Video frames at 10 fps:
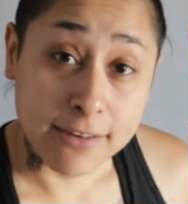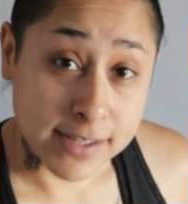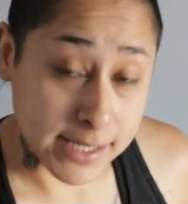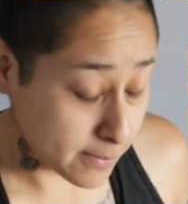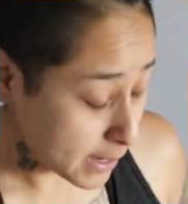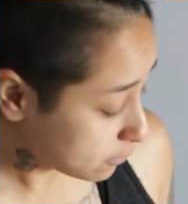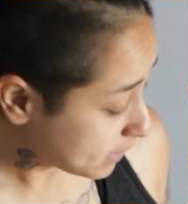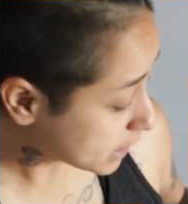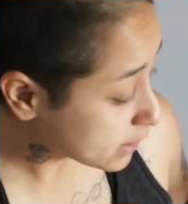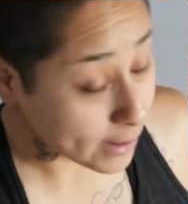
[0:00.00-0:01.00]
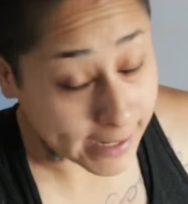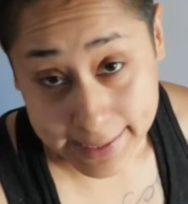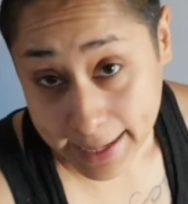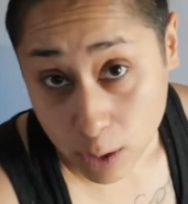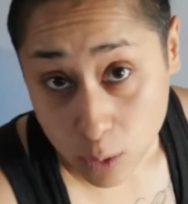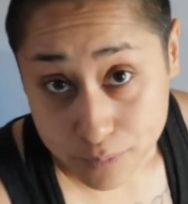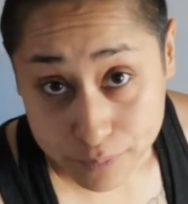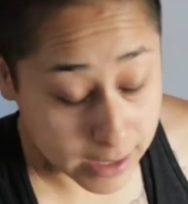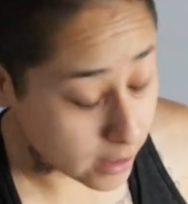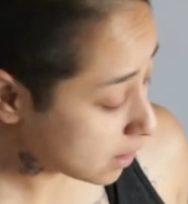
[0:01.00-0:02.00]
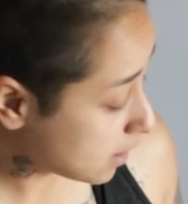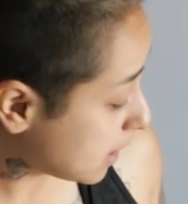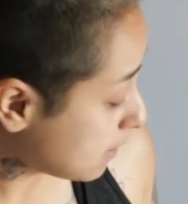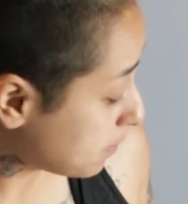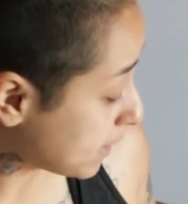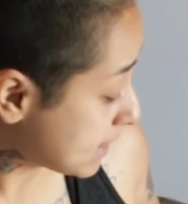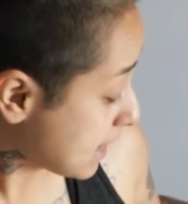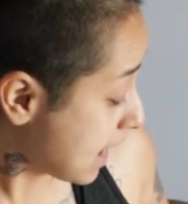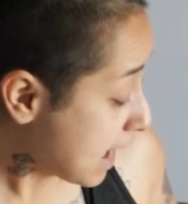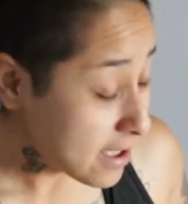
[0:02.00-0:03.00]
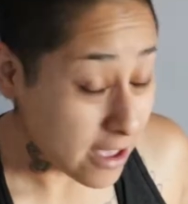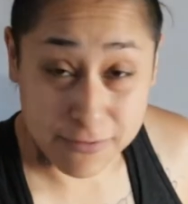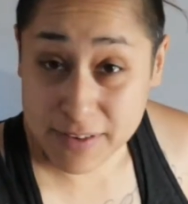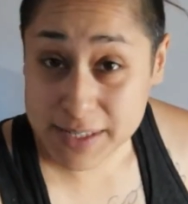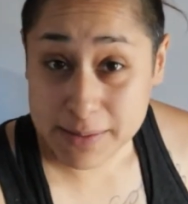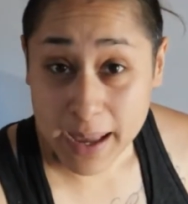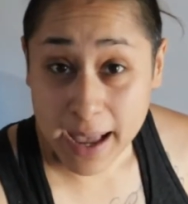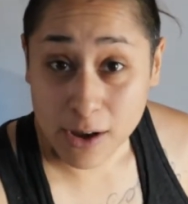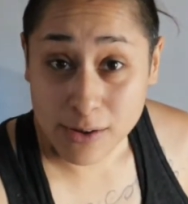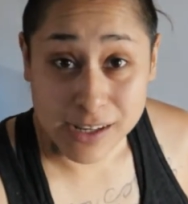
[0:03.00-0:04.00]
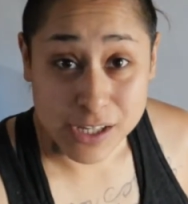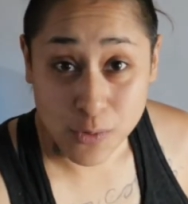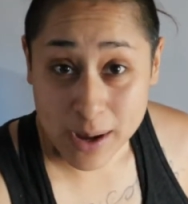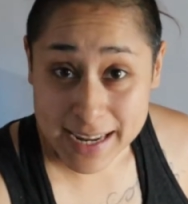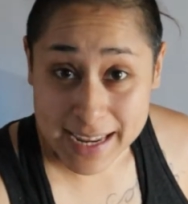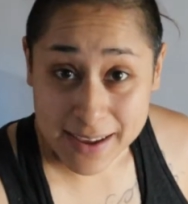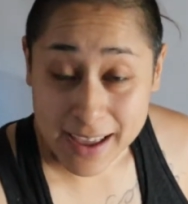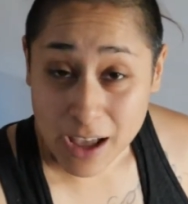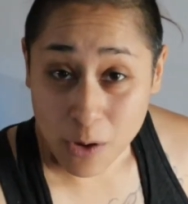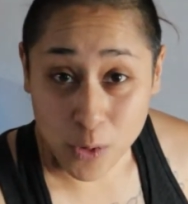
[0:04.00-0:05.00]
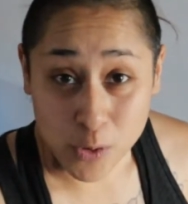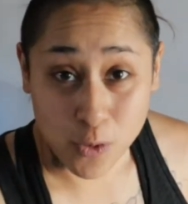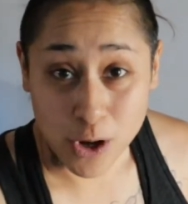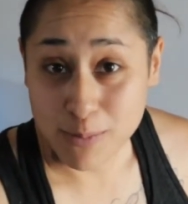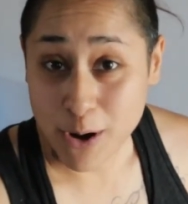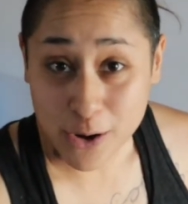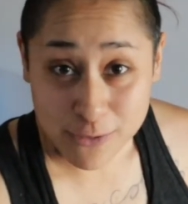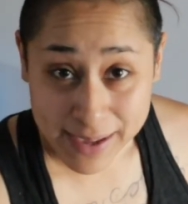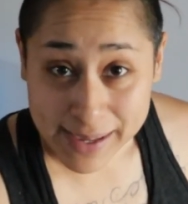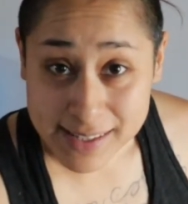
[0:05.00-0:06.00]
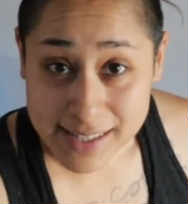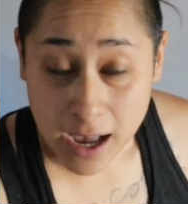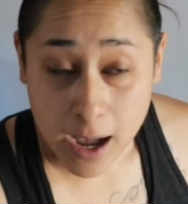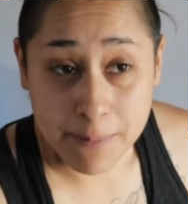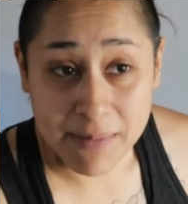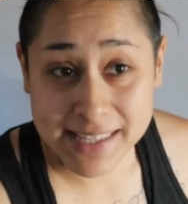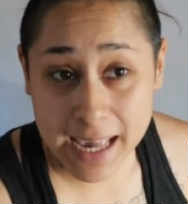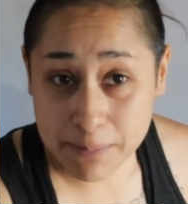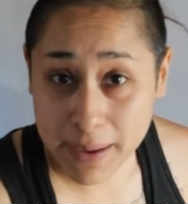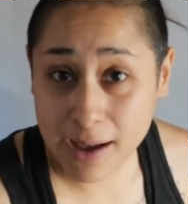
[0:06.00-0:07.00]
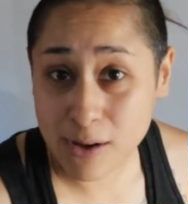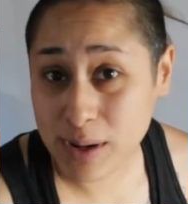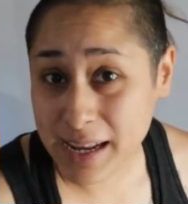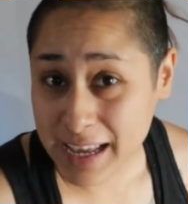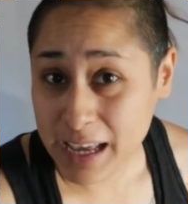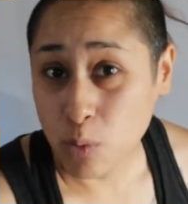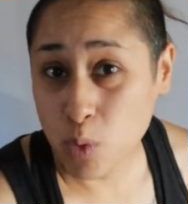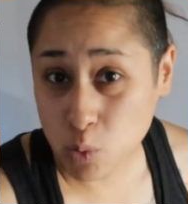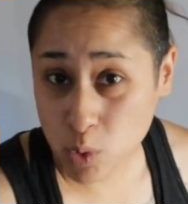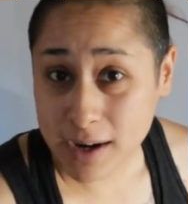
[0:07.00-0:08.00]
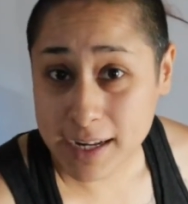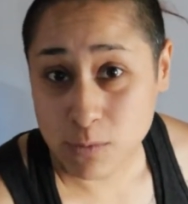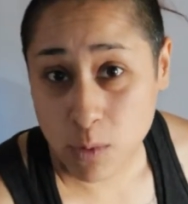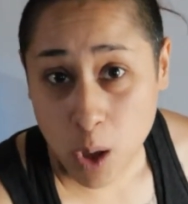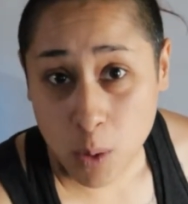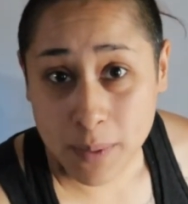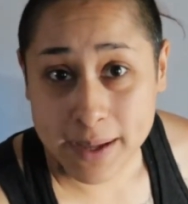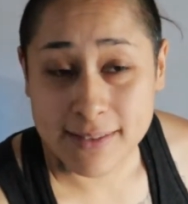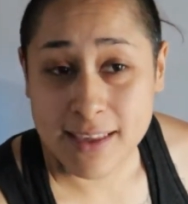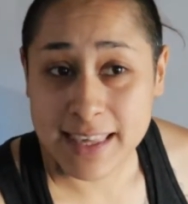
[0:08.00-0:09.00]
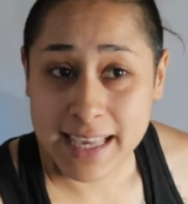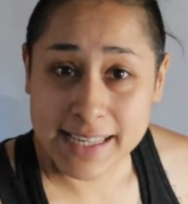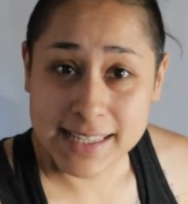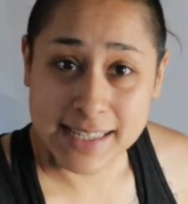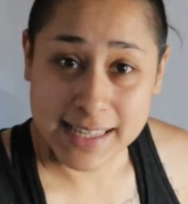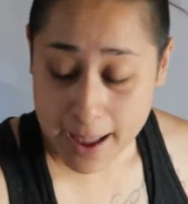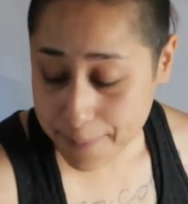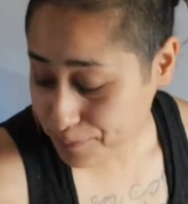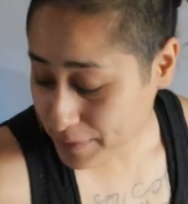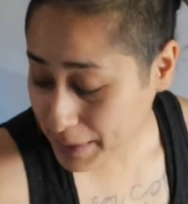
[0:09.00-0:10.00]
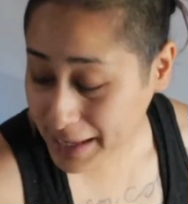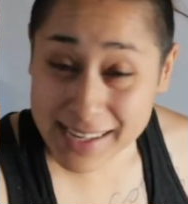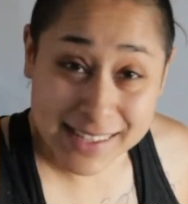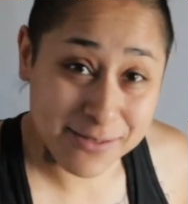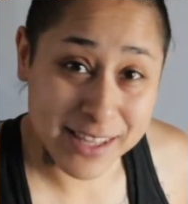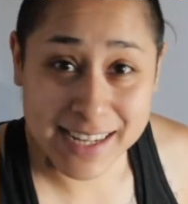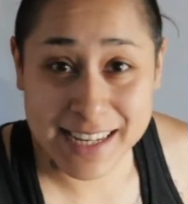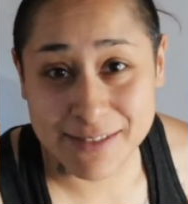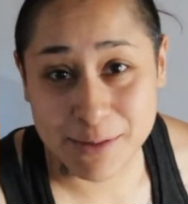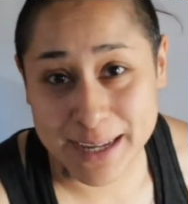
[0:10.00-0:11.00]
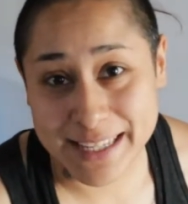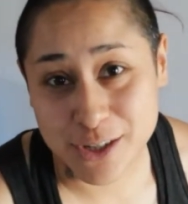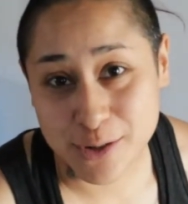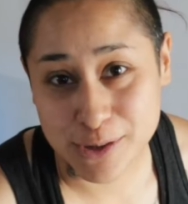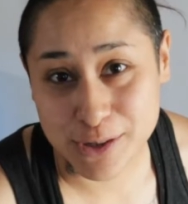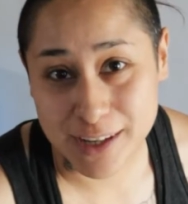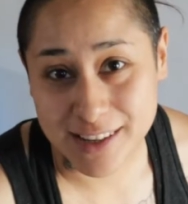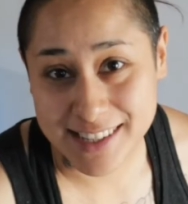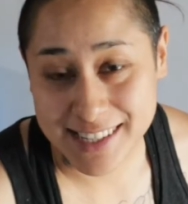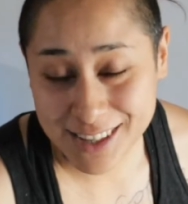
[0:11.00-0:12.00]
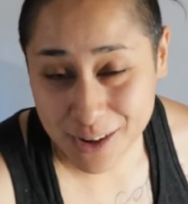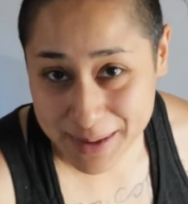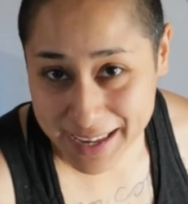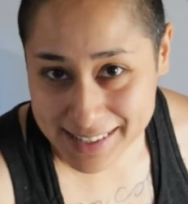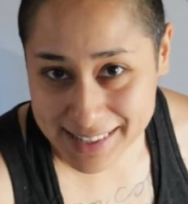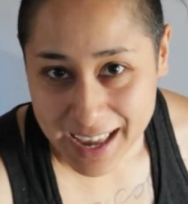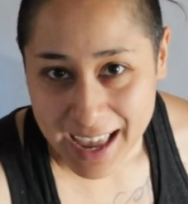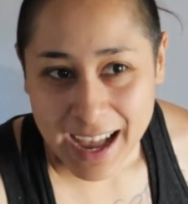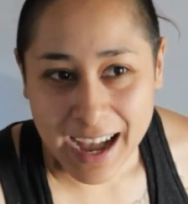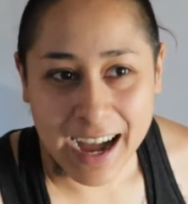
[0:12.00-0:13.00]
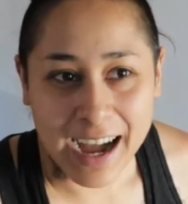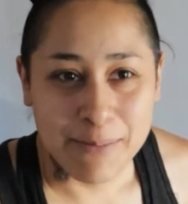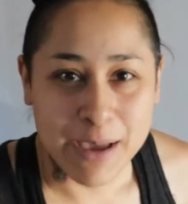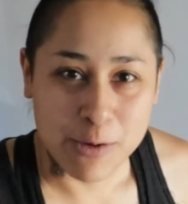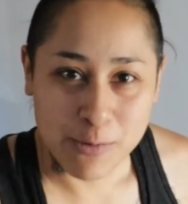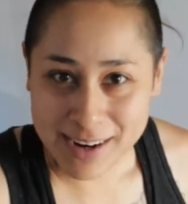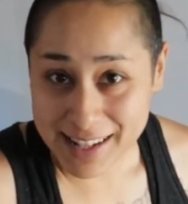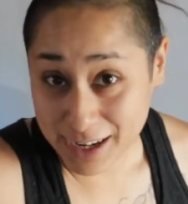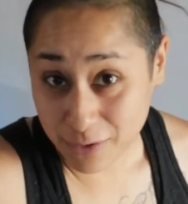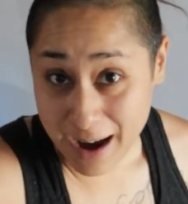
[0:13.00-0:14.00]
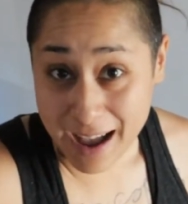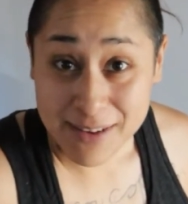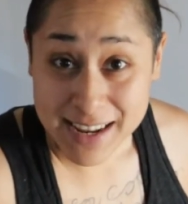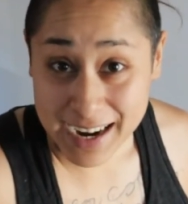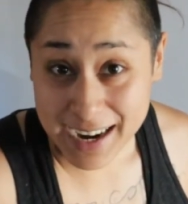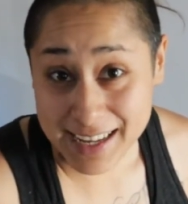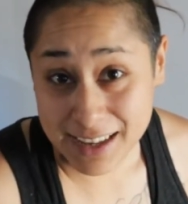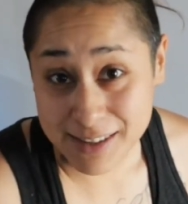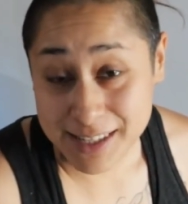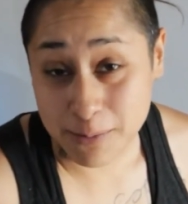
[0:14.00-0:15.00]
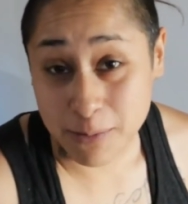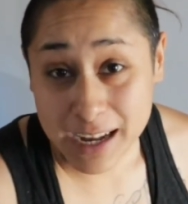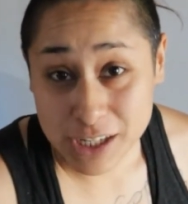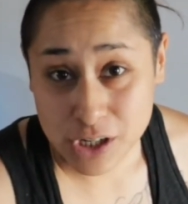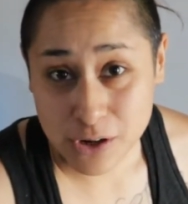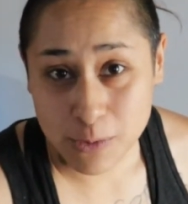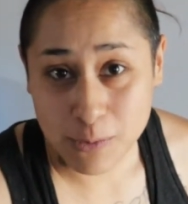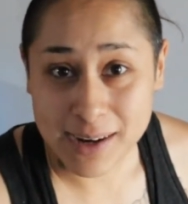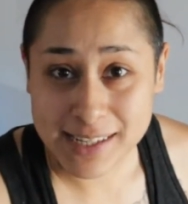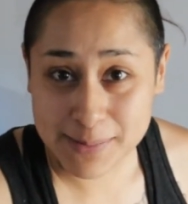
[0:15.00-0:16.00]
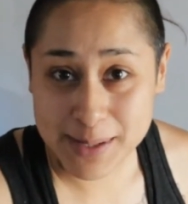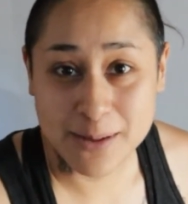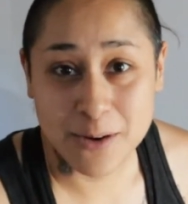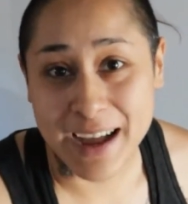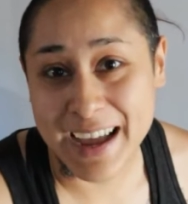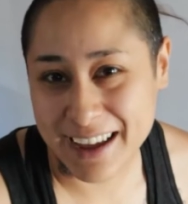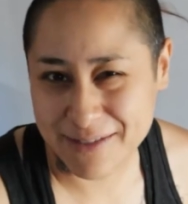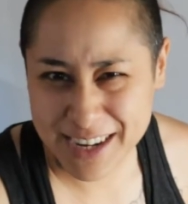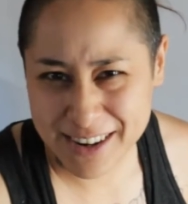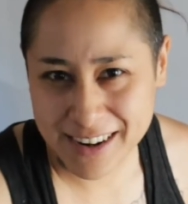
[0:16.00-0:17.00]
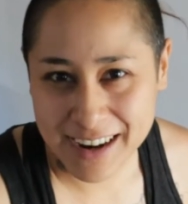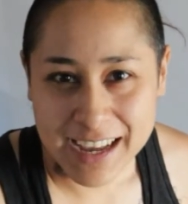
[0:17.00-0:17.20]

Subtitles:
a 15-pound mace right now, but a 15-pound, a 20 would work perfect. A 10-pound would work as well, but the thing is that because of the uneven weight distribution on the steel mace, and we want to let gravity kind of give us the pressure, we want it to be a little heavier.